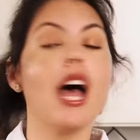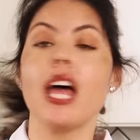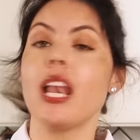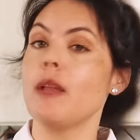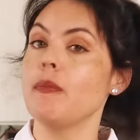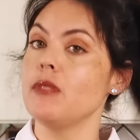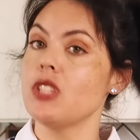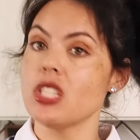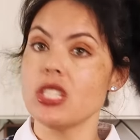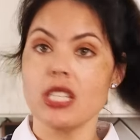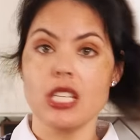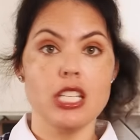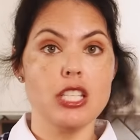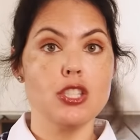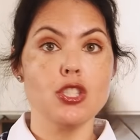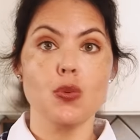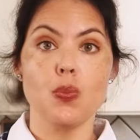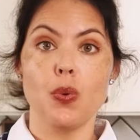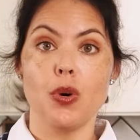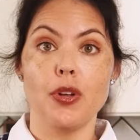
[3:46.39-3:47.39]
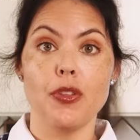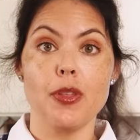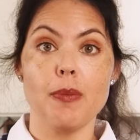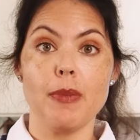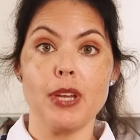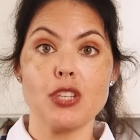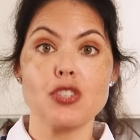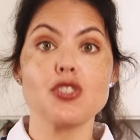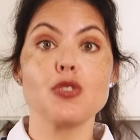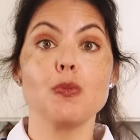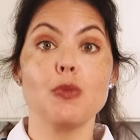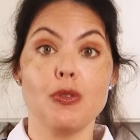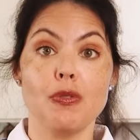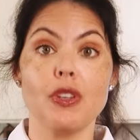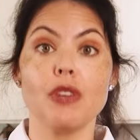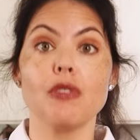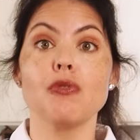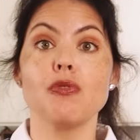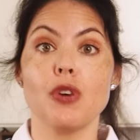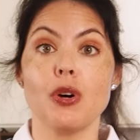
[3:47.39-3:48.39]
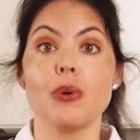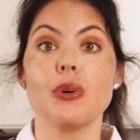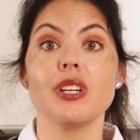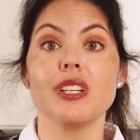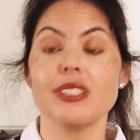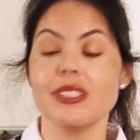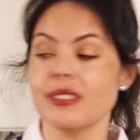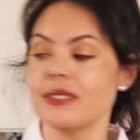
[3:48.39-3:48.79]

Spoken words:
and I'm just going to swirl the mixture moving forward.